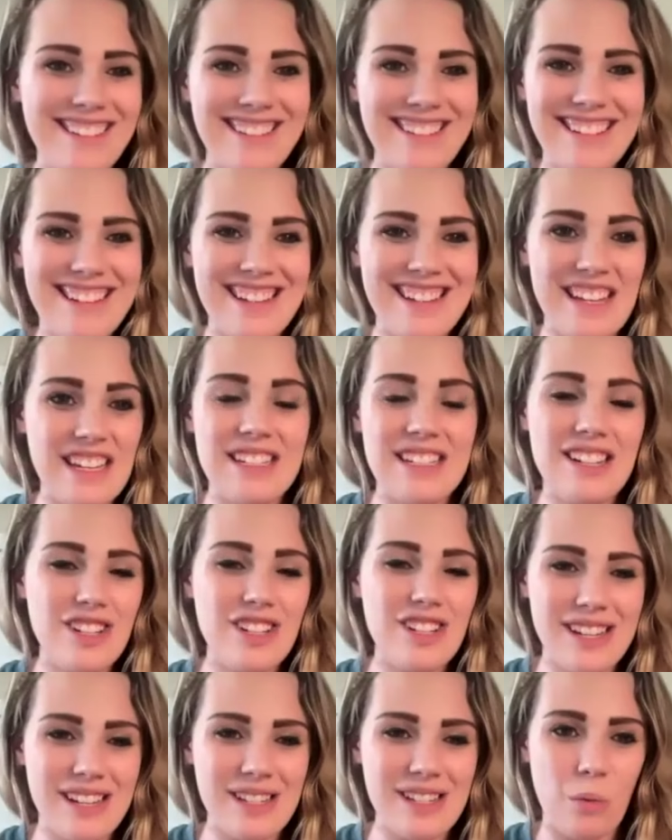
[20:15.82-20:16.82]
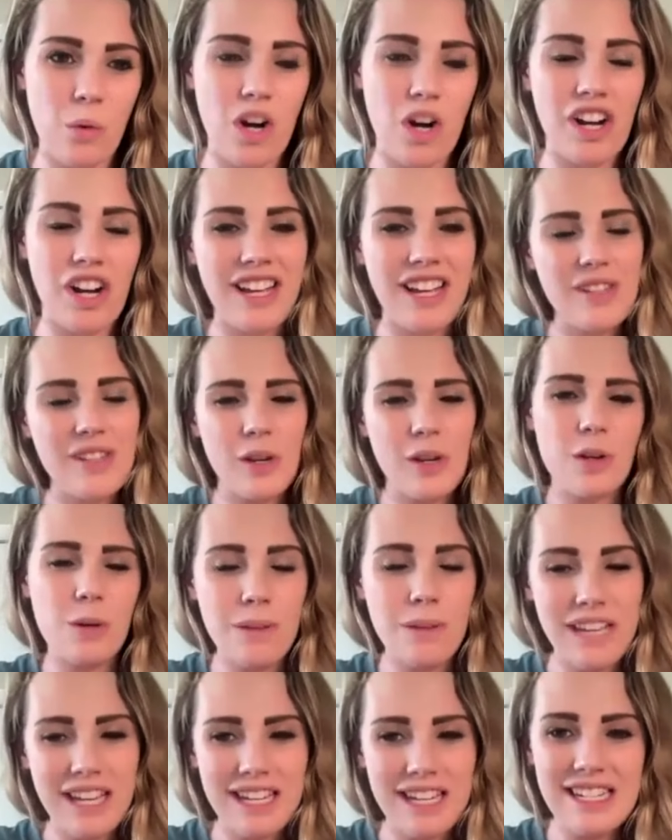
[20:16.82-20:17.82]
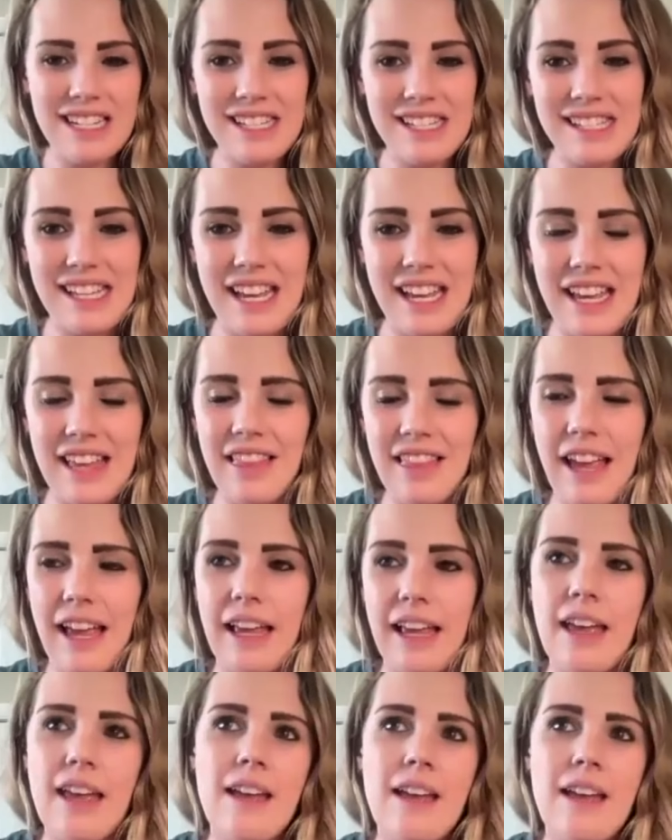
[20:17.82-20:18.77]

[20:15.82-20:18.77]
it, it just doesn't work. And so you begin to see like